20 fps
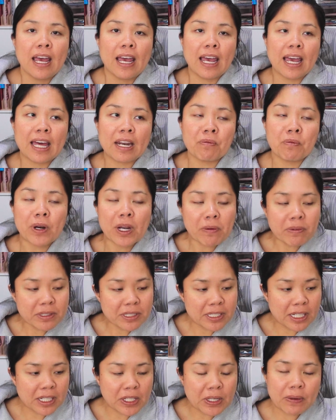And what I
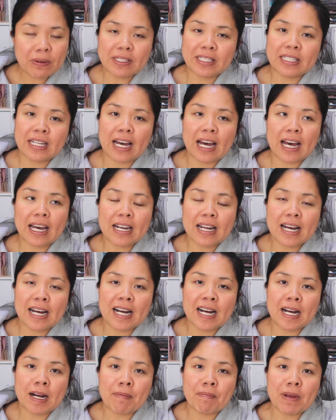will tell you is that
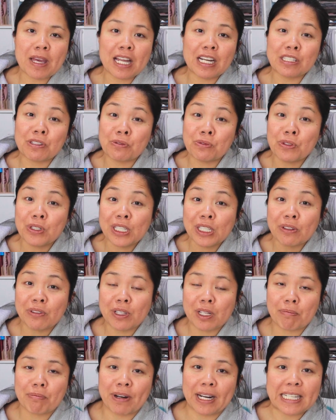um, it is really,
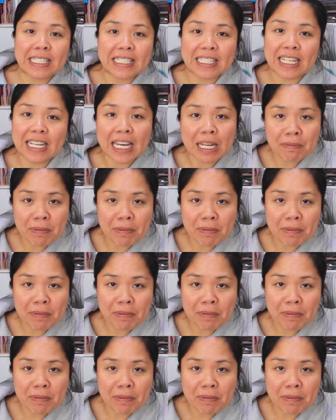really pricey,